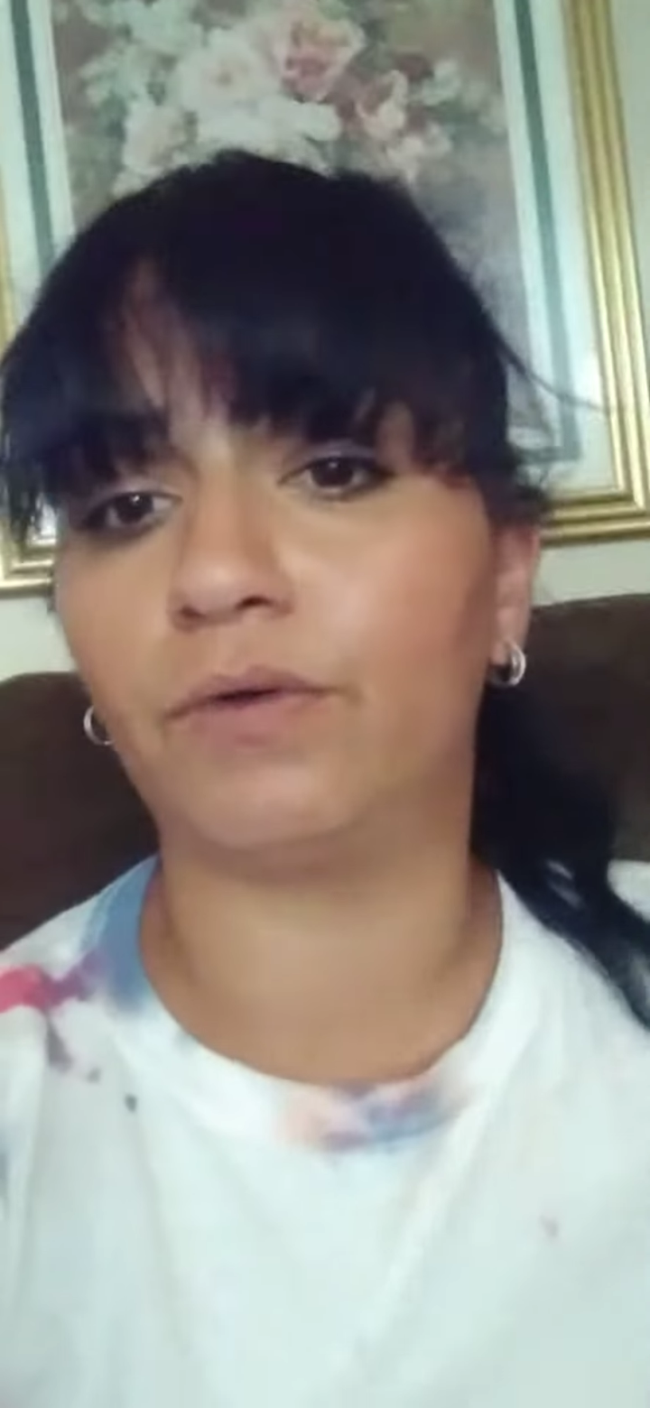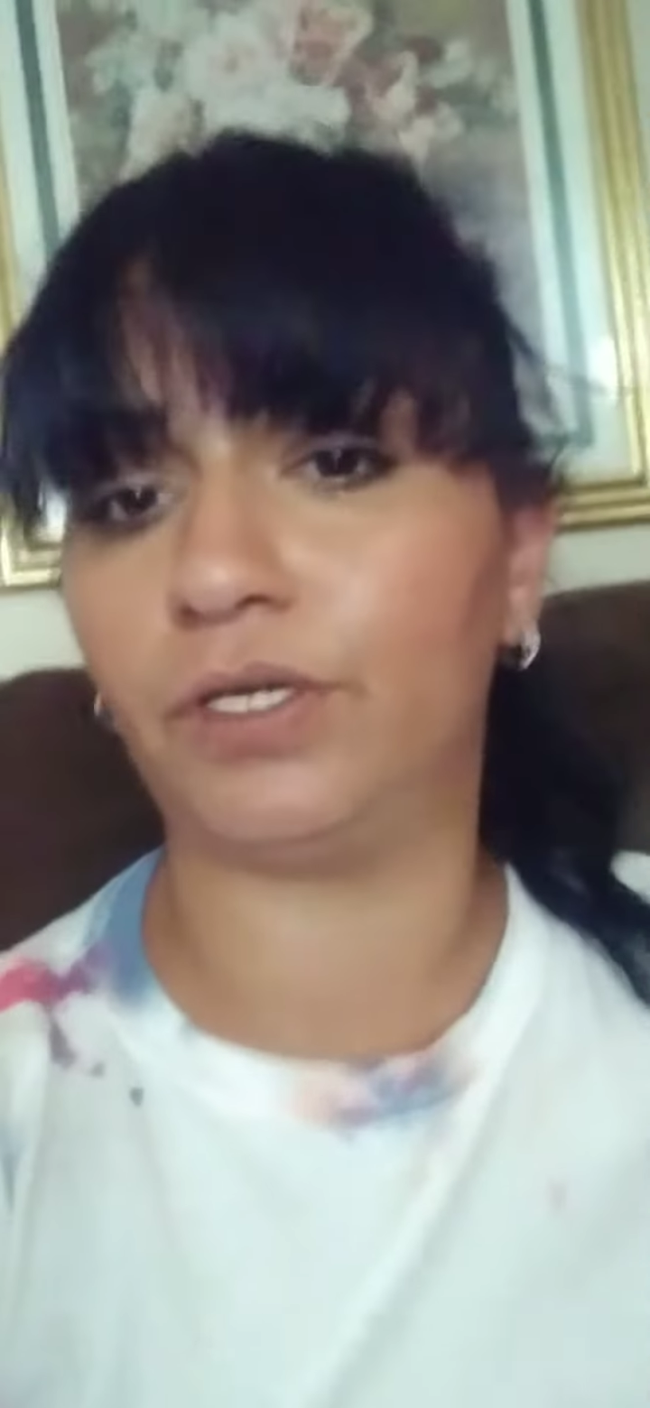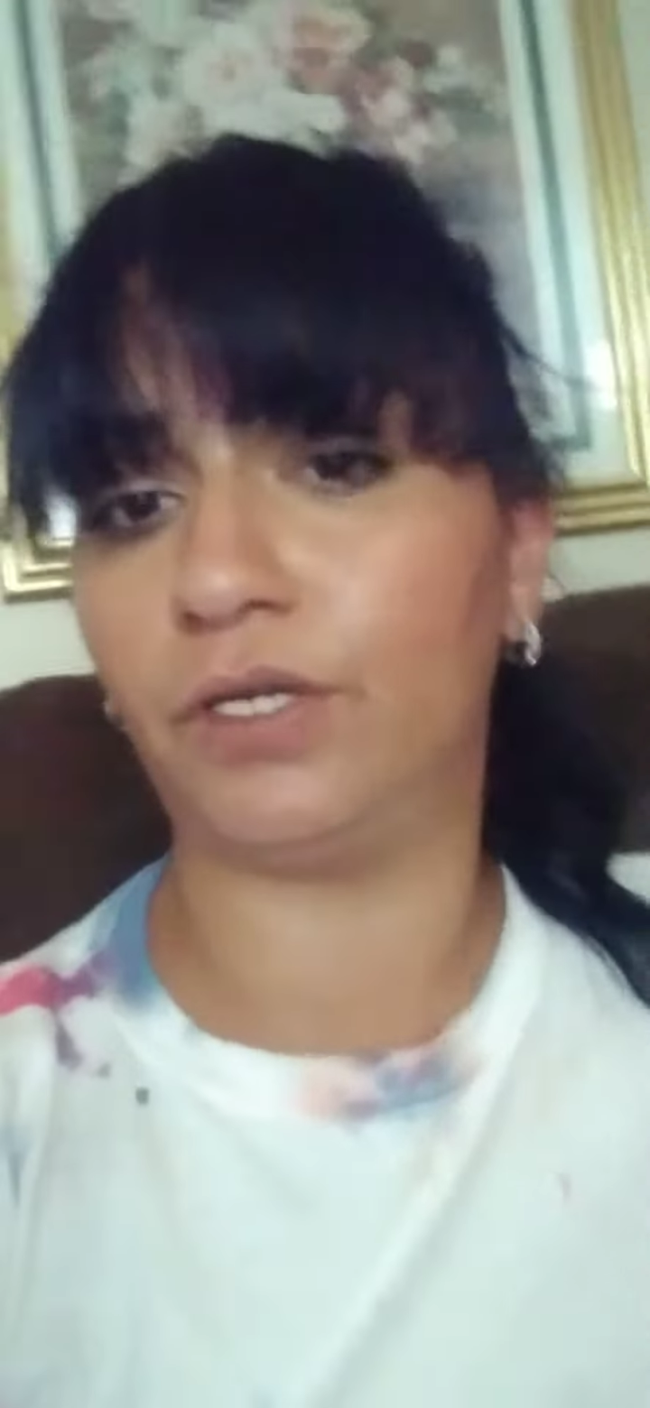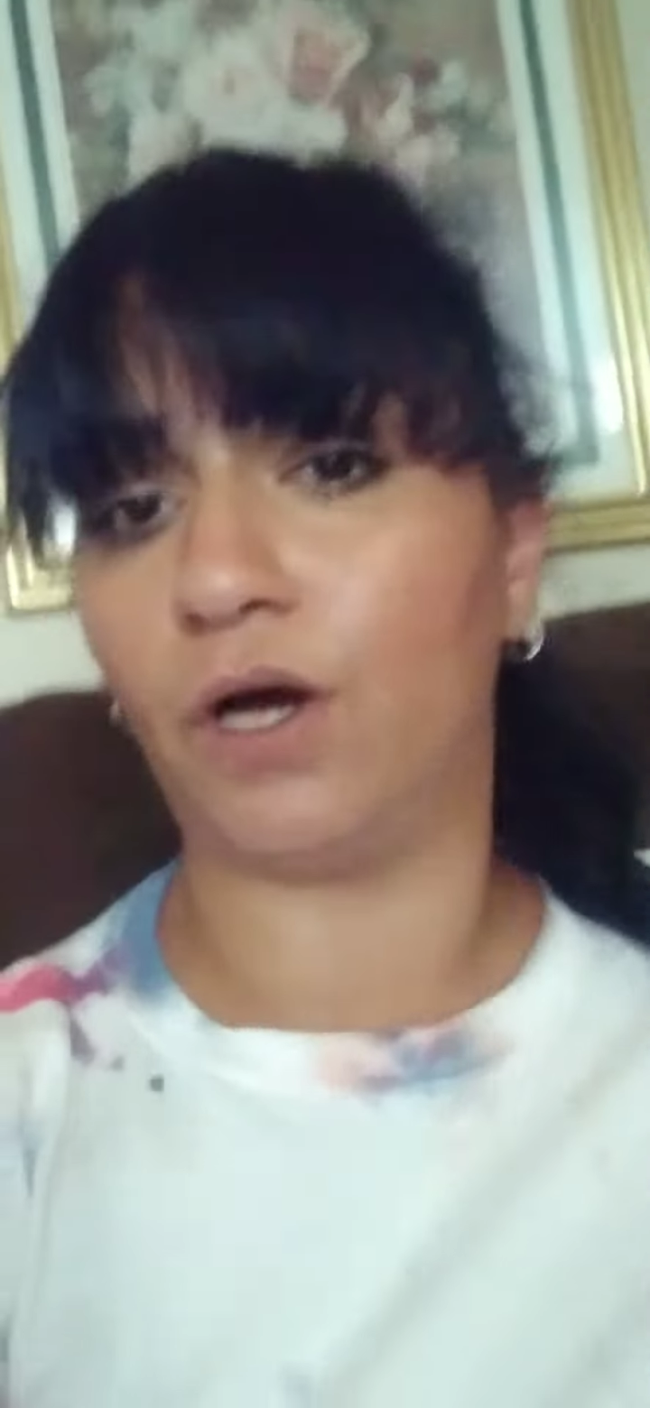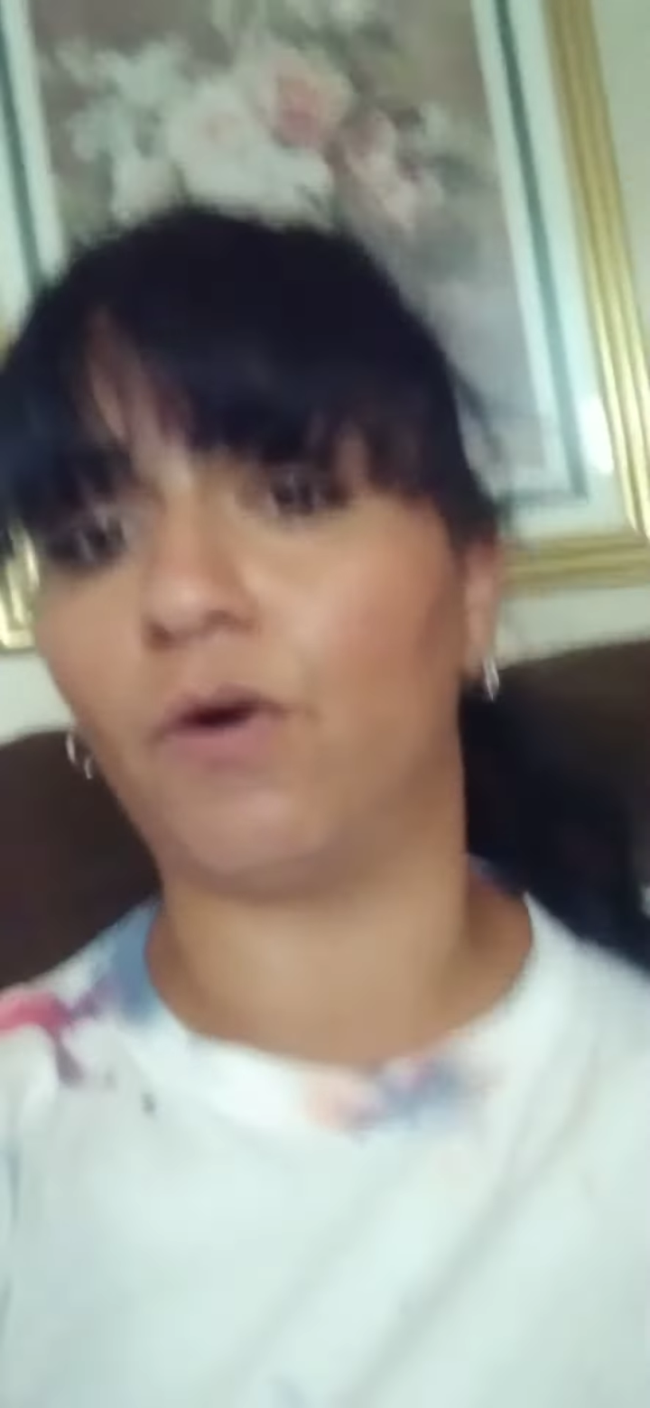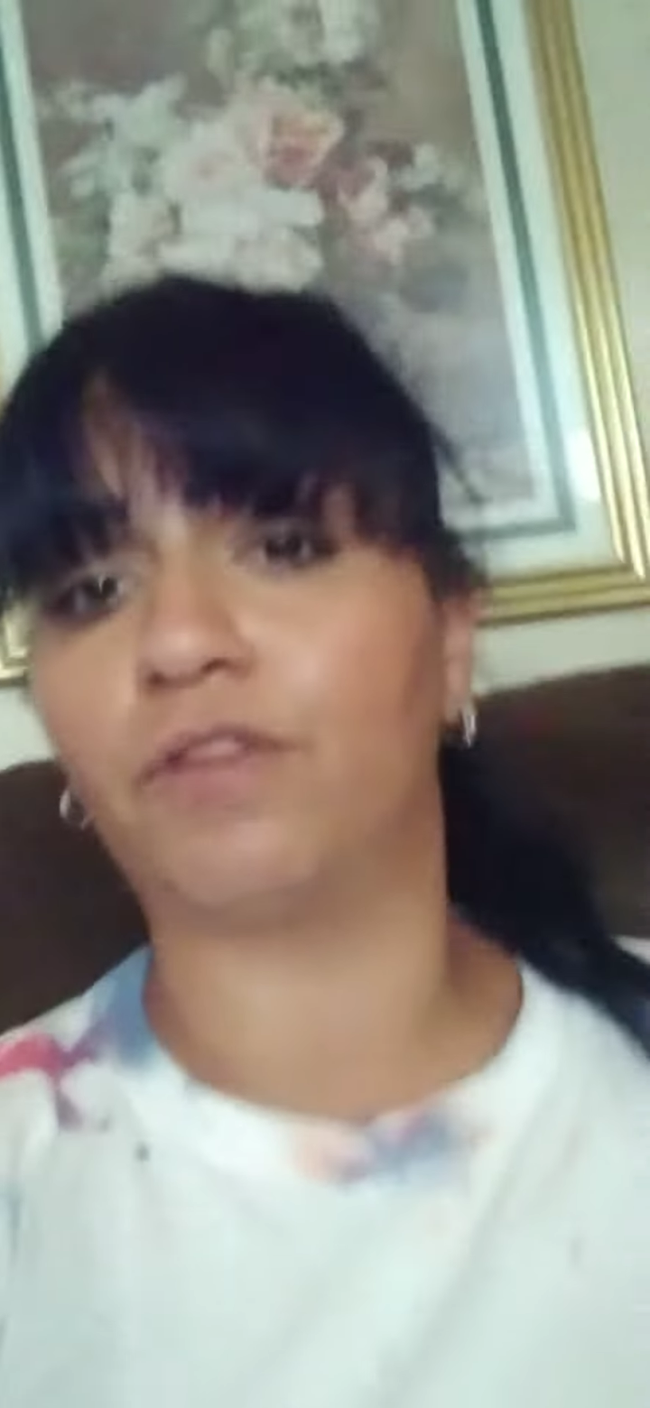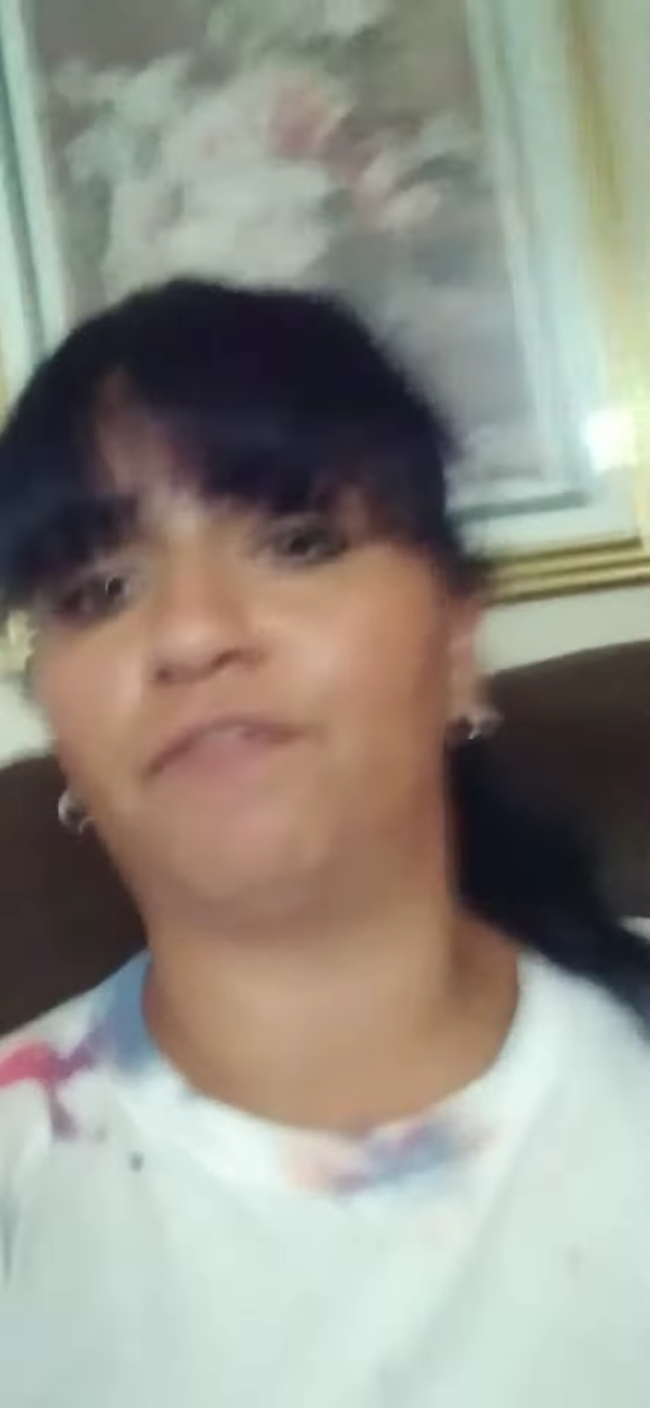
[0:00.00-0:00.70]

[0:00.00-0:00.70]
you know the